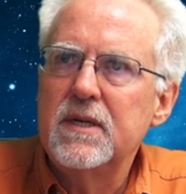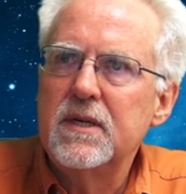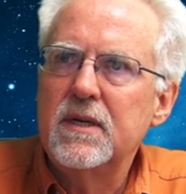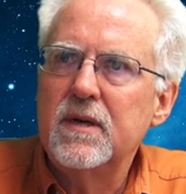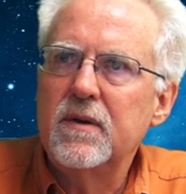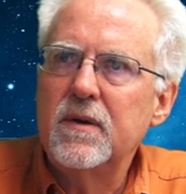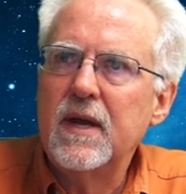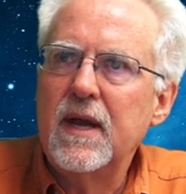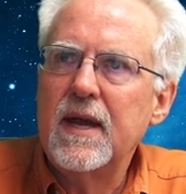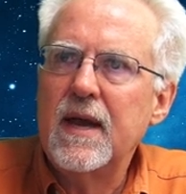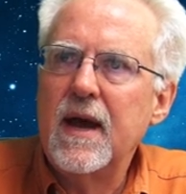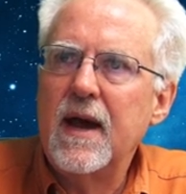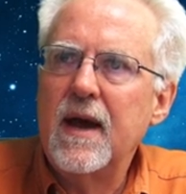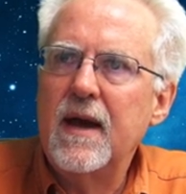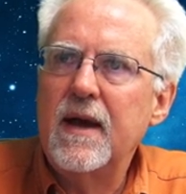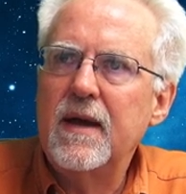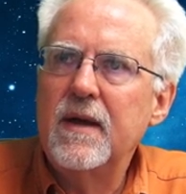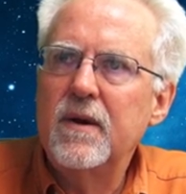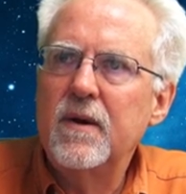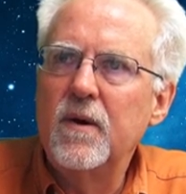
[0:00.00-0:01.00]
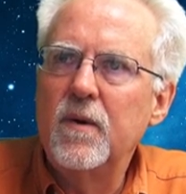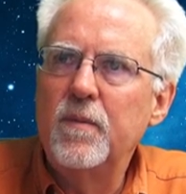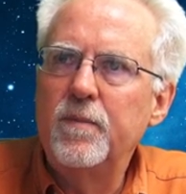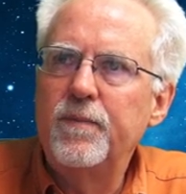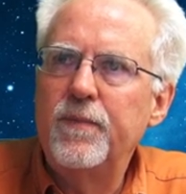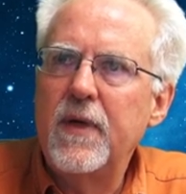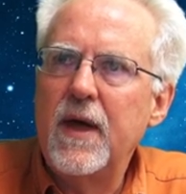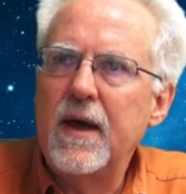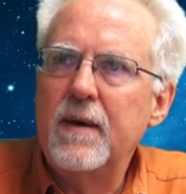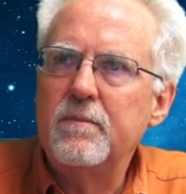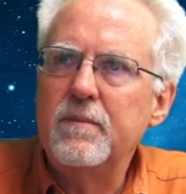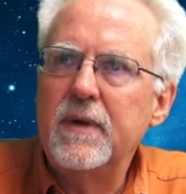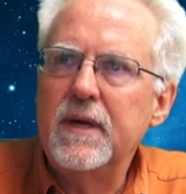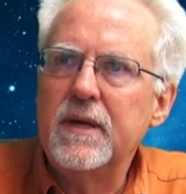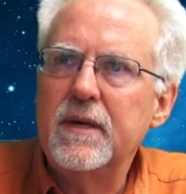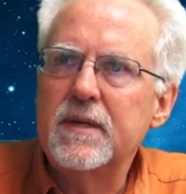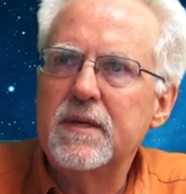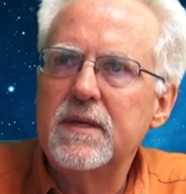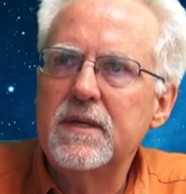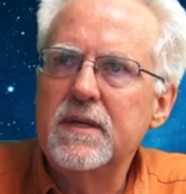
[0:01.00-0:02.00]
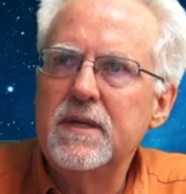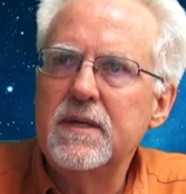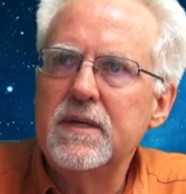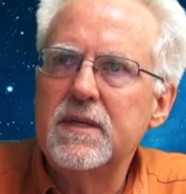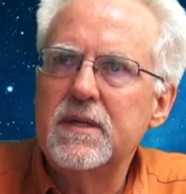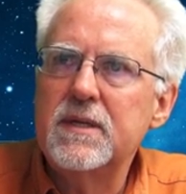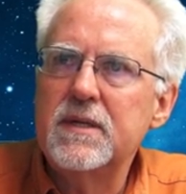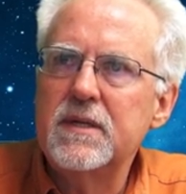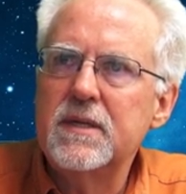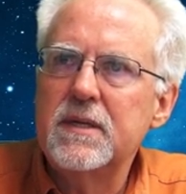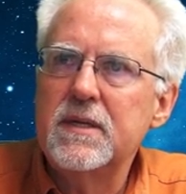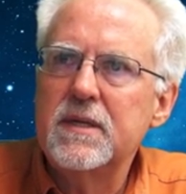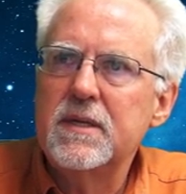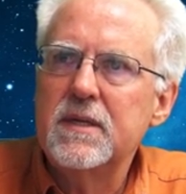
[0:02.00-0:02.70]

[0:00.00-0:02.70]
Okay, I hope that makes sense.